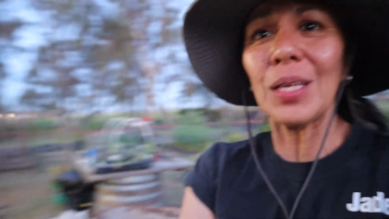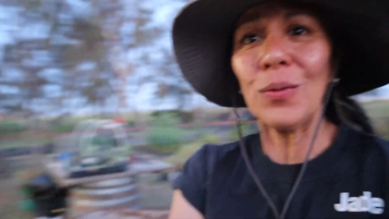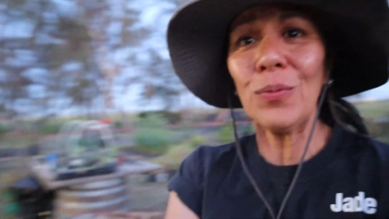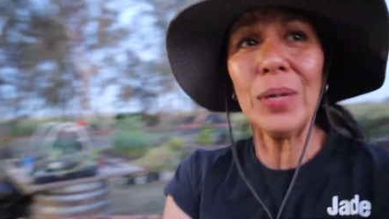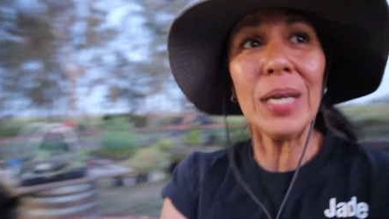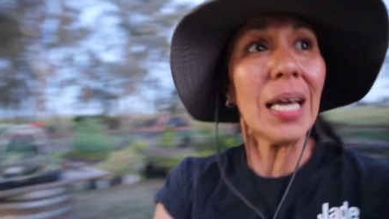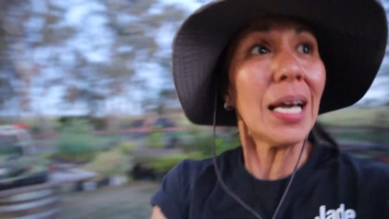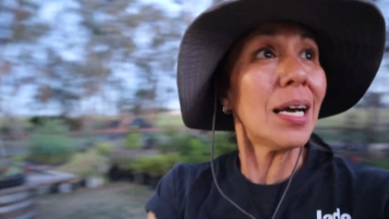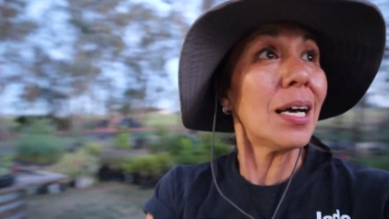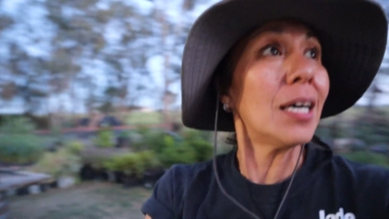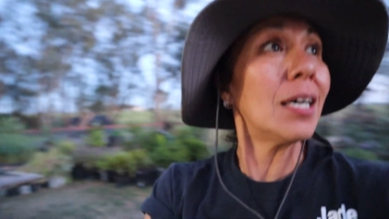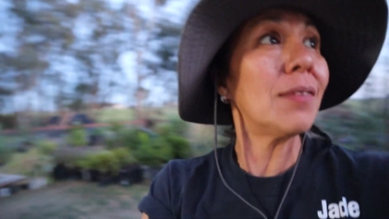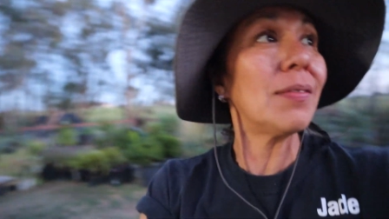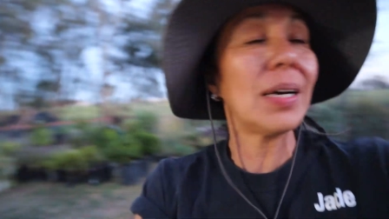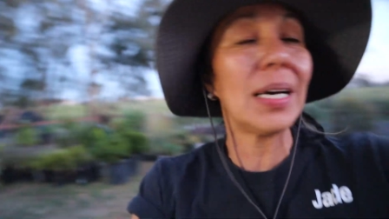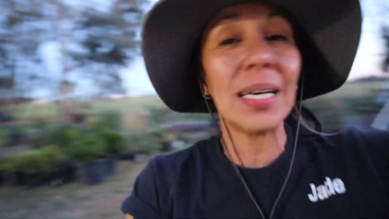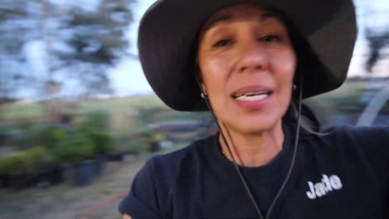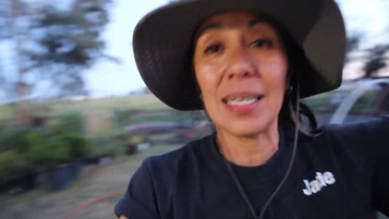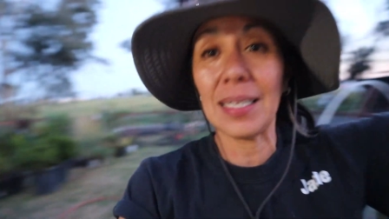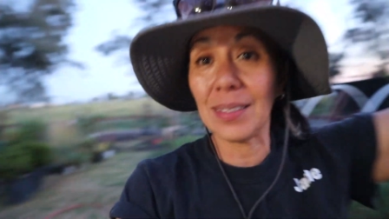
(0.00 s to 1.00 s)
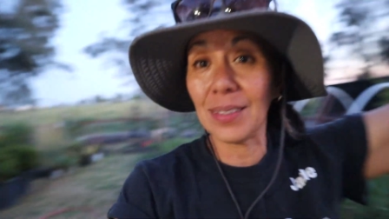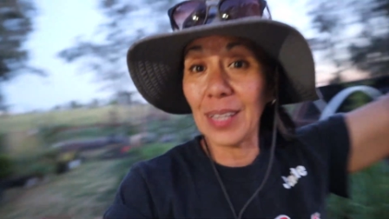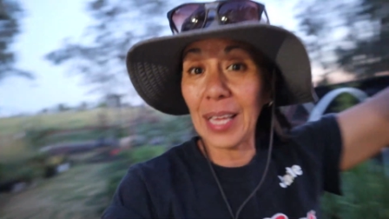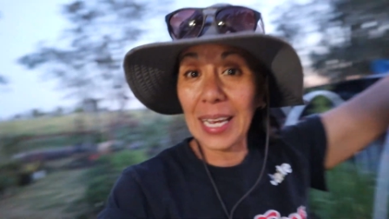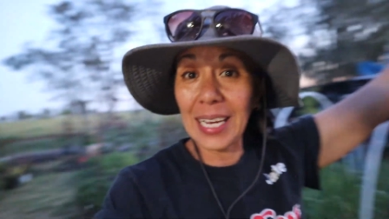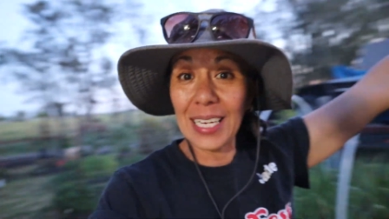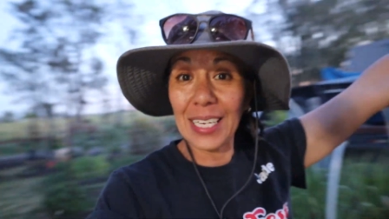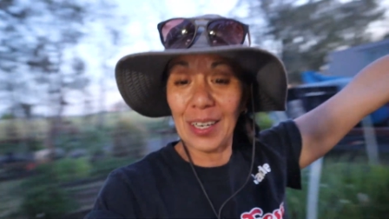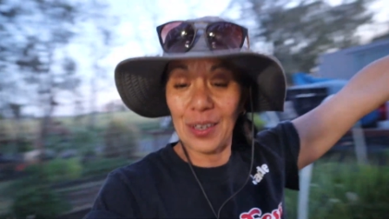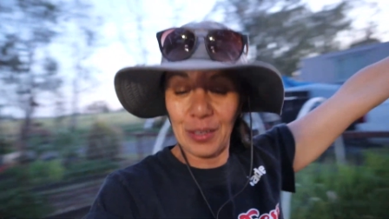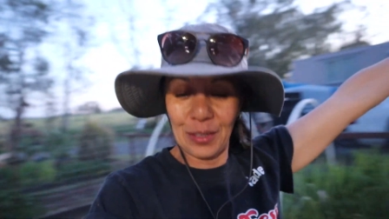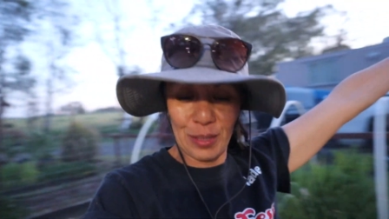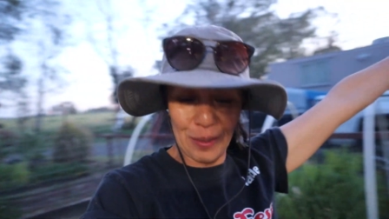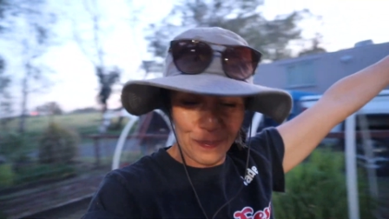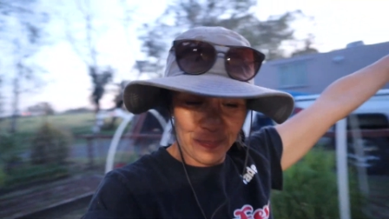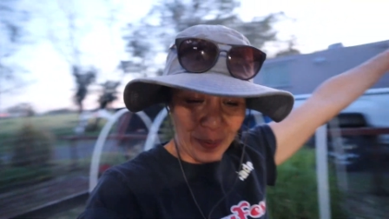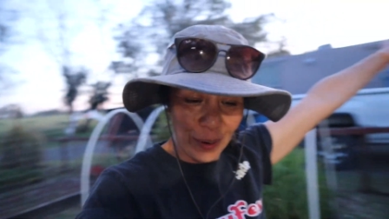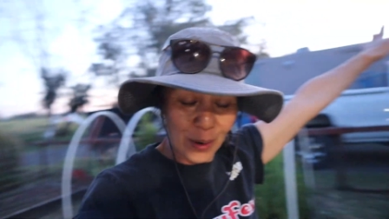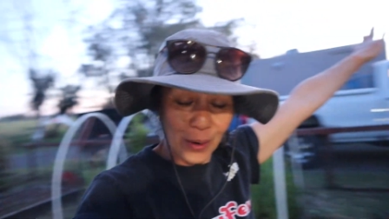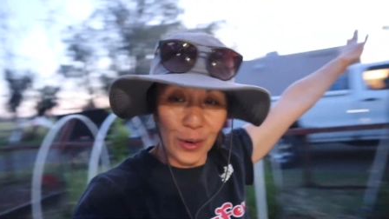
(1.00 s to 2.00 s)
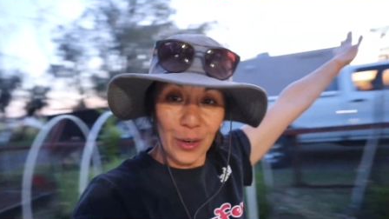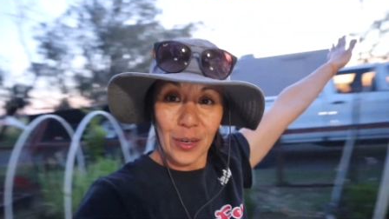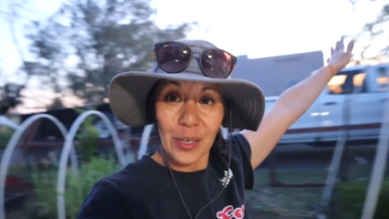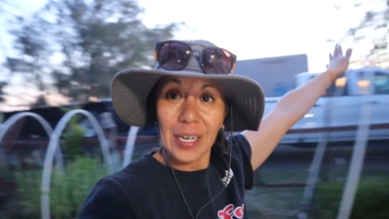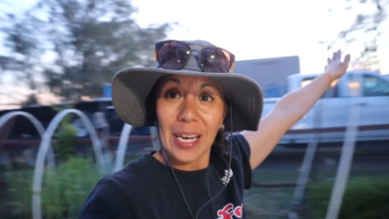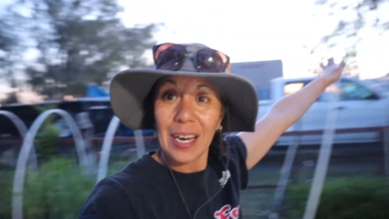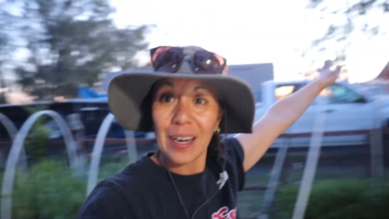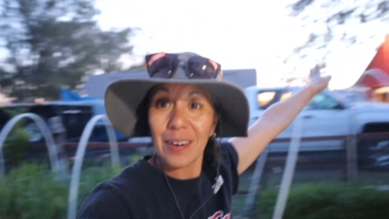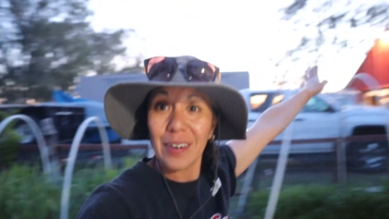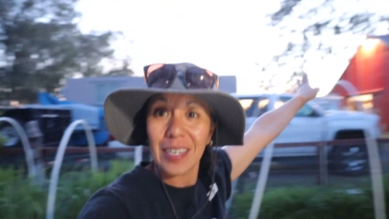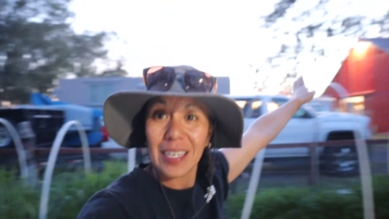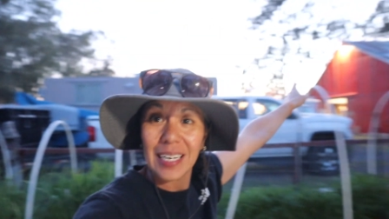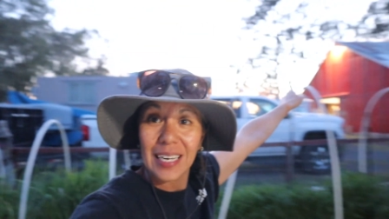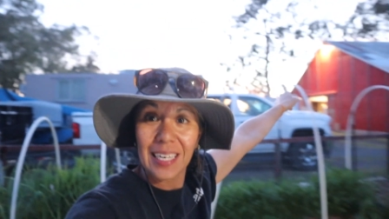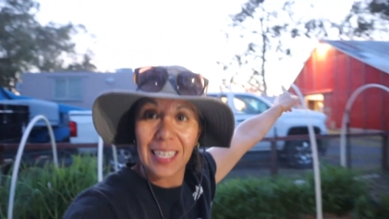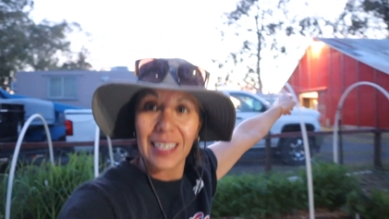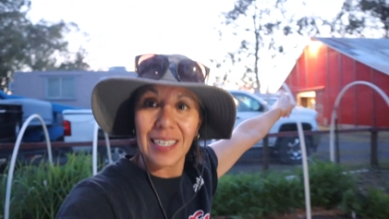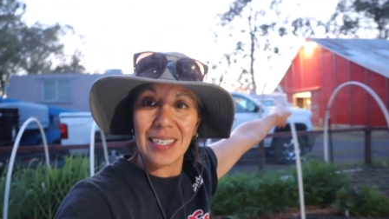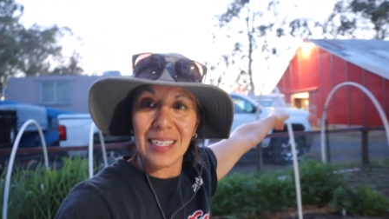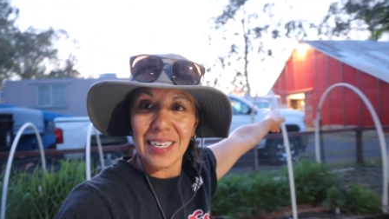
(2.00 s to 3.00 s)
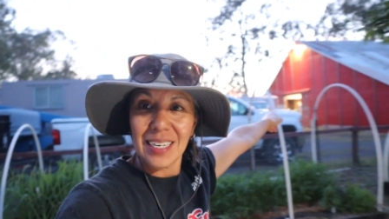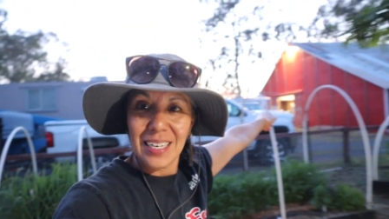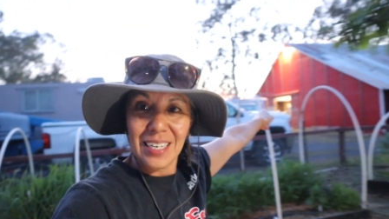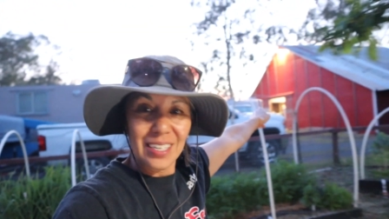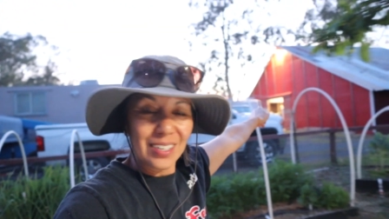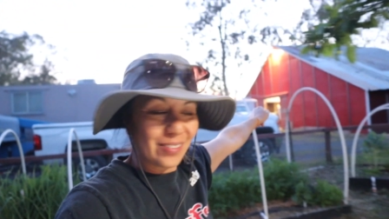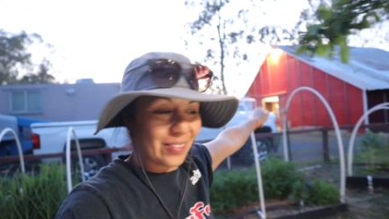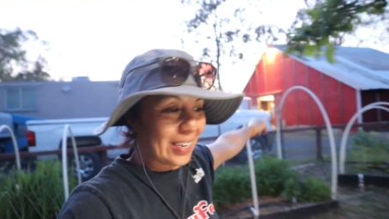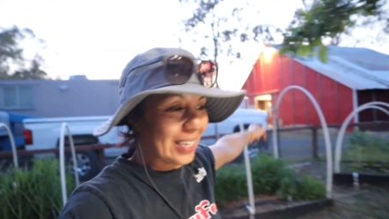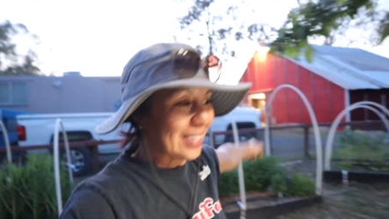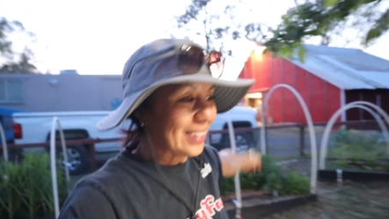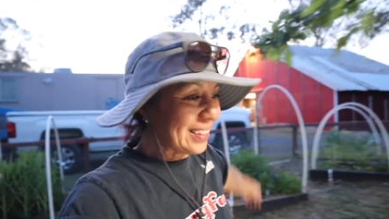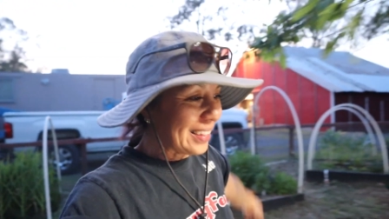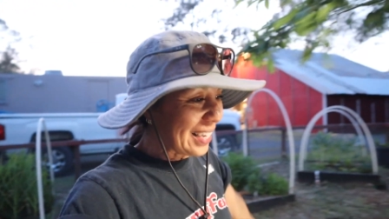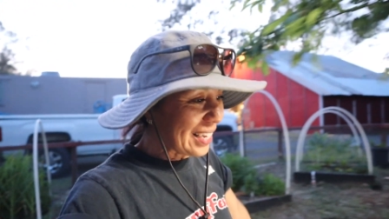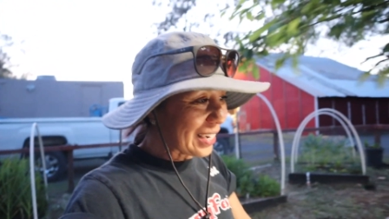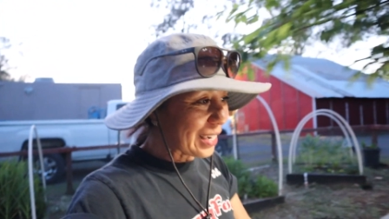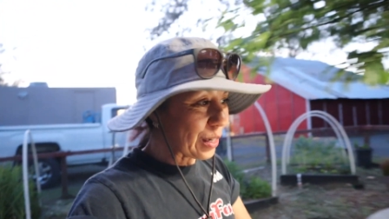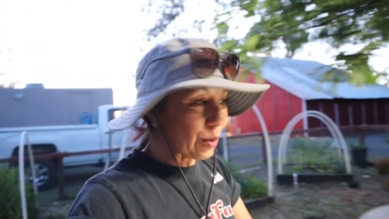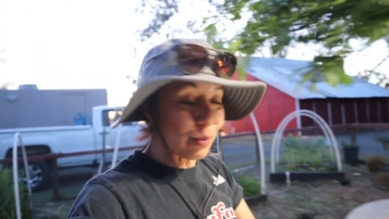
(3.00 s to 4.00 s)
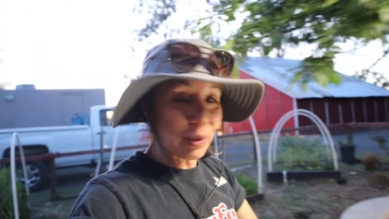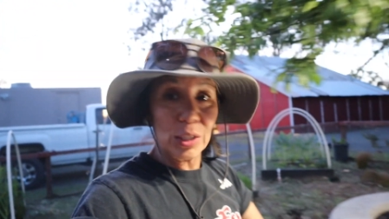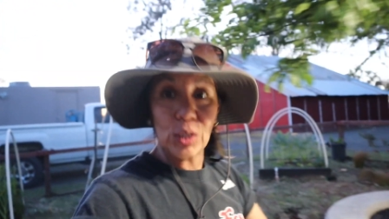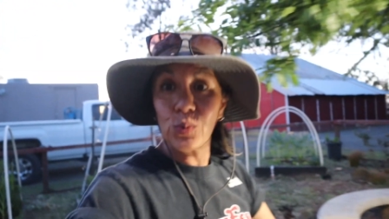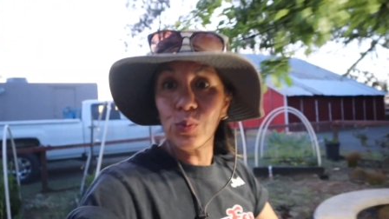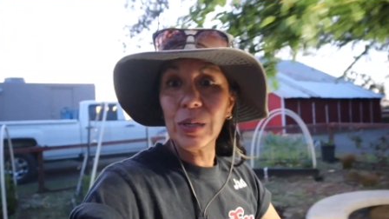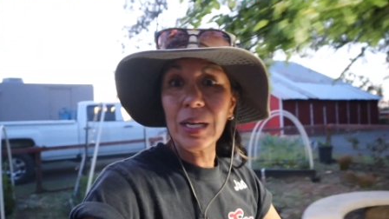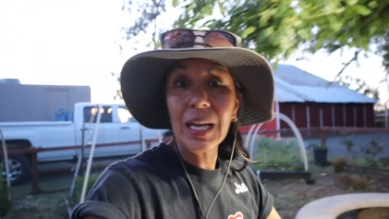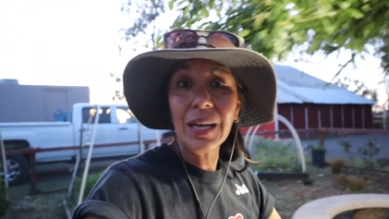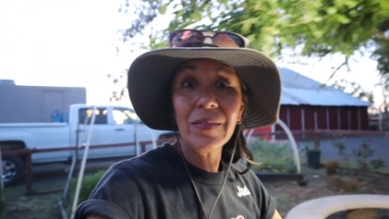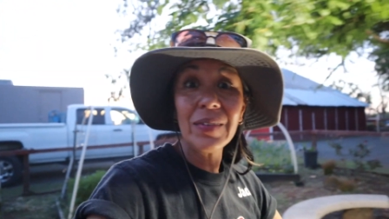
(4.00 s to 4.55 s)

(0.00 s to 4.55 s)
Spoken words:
We have light on the barn area right there, which we